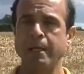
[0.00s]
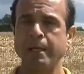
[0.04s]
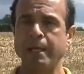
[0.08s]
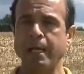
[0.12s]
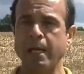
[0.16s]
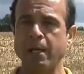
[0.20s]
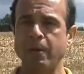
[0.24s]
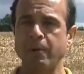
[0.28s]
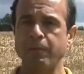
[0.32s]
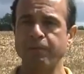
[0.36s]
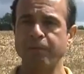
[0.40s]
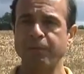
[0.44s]

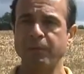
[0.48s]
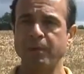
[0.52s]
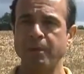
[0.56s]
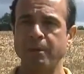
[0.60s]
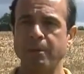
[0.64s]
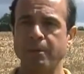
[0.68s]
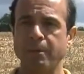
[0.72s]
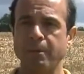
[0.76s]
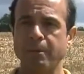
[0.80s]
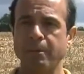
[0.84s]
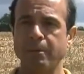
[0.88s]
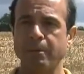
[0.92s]
Now,
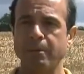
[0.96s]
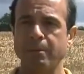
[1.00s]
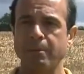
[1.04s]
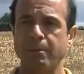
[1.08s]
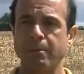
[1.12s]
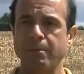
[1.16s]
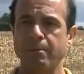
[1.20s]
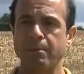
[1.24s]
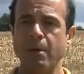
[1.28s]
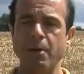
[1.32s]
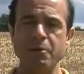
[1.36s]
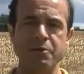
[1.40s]

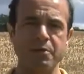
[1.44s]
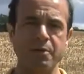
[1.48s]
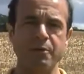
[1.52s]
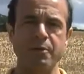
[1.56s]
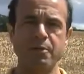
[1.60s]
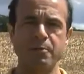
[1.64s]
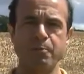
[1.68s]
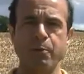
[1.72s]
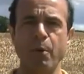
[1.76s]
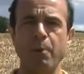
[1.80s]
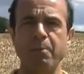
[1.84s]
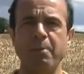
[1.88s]
most of
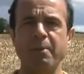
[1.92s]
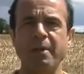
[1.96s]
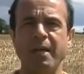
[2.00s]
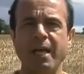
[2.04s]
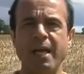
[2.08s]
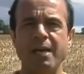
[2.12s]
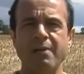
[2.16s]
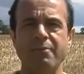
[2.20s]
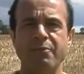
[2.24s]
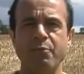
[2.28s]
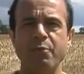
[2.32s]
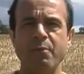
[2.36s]
us probably
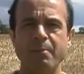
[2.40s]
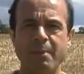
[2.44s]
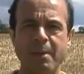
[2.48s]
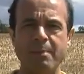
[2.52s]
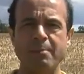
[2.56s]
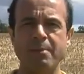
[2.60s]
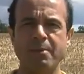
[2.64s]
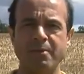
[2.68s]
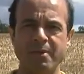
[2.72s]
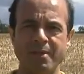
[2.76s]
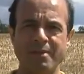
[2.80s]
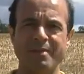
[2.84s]
have
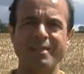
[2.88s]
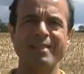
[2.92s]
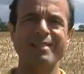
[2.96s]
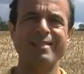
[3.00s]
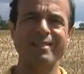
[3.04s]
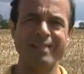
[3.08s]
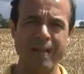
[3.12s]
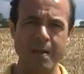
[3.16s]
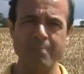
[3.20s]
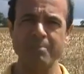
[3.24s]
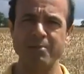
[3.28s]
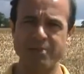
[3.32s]
remembered this at
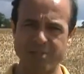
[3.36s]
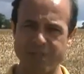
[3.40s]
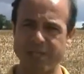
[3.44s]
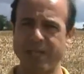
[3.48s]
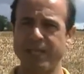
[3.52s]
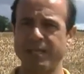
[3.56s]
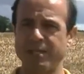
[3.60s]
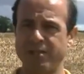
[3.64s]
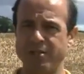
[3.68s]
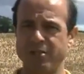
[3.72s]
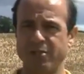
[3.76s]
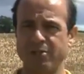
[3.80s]
some
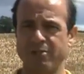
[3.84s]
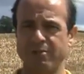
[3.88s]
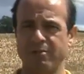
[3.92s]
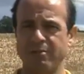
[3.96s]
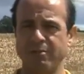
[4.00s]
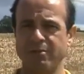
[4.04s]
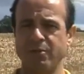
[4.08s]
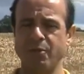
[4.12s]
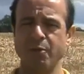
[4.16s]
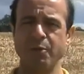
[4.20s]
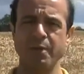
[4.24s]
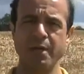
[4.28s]
stage
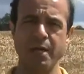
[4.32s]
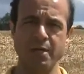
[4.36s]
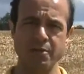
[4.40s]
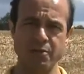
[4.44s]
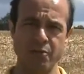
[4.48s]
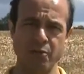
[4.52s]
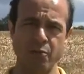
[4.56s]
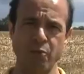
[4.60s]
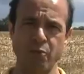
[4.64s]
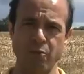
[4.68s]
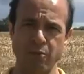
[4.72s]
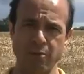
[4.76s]
during our
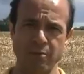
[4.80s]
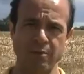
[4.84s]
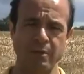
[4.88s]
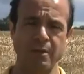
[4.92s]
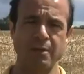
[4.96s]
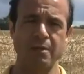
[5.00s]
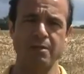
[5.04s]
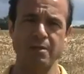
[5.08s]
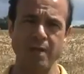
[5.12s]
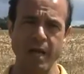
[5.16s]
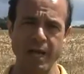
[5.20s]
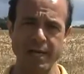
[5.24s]
school
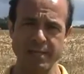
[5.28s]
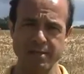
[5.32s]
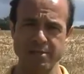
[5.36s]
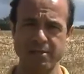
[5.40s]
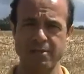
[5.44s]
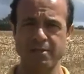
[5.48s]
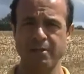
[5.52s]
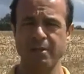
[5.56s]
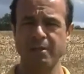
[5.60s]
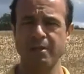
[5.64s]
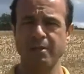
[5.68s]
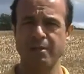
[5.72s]

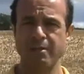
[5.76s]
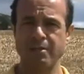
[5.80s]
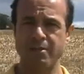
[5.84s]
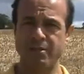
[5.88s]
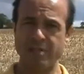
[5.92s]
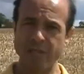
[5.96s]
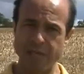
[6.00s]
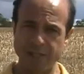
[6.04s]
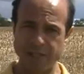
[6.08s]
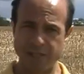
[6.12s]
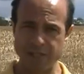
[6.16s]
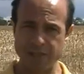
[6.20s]
science
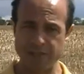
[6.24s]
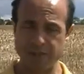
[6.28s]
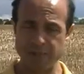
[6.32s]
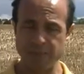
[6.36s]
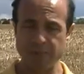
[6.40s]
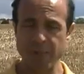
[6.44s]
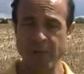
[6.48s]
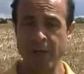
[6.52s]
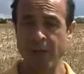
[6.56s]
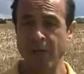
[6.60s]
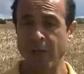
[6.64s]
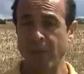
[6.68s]
studies.
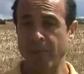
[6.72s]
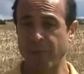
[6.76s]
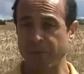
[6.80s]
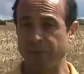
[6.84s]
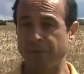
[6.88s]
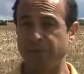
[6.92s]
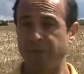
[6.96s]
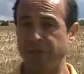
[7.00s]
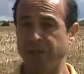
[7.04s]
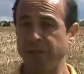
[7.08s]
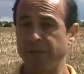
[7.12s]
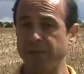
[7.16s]
But
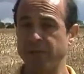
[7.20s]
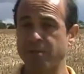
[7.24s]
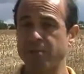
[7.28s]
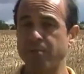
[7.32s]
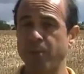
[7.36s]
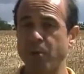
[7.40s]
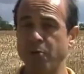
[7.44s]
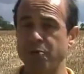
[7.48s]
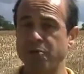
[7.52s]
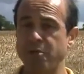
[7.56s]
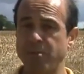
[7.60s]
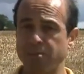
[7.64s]
the thing that's
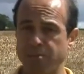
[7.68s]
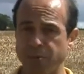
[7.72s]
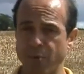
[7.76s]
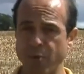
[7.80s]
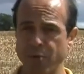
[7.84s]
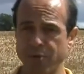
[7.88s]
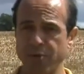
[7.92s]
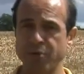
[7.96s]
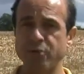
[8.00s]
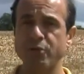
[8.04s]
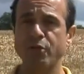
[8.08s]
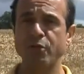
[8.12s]
most
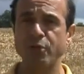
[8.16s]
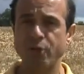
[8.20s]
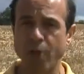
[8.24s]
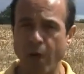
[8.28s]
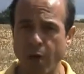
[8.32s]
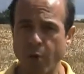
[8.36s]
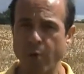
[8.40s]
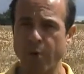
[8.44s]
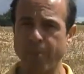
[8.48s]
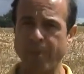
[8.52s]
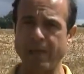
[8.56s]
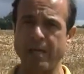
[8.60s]
important to
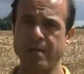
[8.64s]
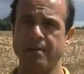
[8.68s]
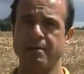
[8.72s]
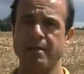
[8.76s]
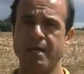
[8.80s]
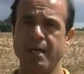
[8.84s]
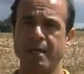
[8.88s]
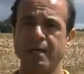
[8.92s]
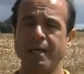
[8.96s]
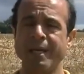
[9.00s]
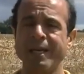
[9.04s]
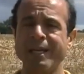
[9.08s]
know about
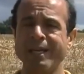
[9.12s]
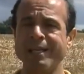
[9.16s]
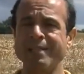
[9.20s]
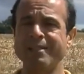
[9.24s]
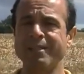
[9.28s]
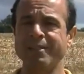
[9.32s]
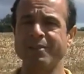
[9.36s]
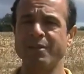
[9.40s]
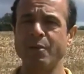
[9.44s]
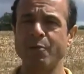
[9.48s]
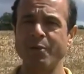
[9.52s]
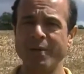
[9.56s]
that is
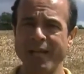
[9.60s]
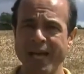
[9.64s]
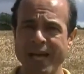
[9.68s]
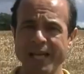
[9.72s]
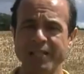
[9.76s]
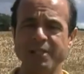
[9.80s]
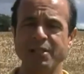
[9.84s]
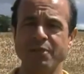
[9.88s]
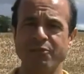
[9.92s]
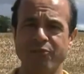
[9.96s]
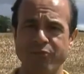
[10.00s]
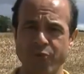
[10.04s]
that the
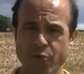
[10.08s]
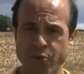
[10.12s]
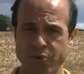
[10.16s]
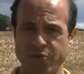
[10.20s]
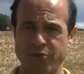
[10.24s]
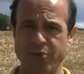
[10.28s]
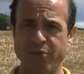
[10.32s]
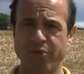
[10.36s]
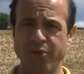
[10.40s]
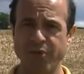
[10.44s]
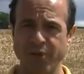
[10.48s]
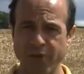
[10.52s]
reactive
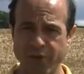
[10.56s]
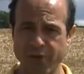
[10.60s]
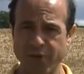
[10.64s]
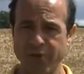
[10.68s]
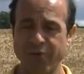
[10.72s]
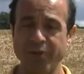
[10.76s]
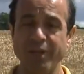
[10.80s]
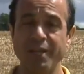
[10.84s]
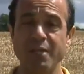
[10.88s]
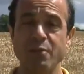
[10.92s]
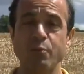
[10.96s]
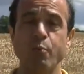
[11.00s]
force of the
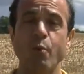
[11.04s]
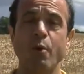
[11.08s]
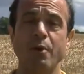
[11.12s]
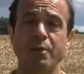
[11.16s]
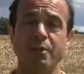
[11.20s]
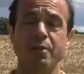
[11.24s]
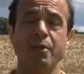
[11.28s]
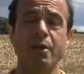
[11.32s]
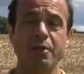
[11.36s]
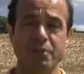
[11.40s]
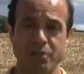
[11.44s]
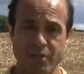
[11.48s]
Earth is
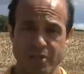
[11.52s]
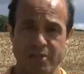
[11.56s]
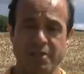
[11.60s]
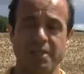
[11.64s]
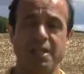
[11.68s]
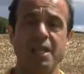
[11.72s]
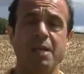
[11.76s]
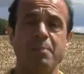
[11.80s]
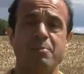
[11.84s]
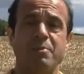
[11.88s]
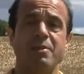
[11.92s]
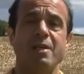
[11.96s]
what not just
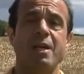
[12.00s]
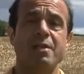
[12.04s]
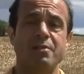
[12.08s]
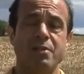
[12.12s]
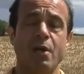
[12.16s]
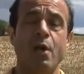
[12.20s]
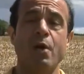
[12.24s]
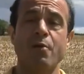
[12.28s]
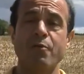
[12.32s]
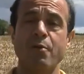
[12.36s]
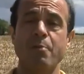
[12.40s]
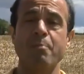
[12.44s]
keeps us
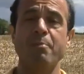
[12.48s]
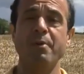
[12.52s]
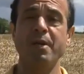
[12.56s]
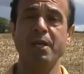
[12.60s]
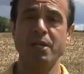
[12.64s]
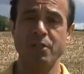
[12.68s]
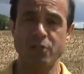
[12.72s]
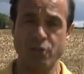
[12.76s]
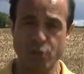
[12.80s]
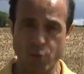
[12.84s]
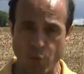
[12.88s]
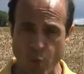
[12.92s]
from
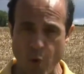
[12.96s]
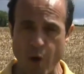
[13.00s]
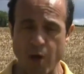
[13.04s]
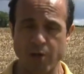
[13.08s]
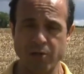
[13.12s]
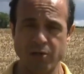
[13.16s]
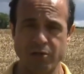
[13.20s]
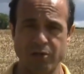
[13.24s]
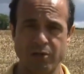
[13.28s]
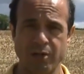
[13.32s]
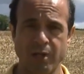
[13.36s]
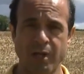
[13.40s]
being
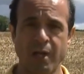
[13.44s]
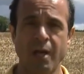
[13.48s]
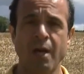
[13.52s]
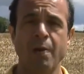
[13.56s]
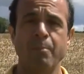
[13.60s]
squashed,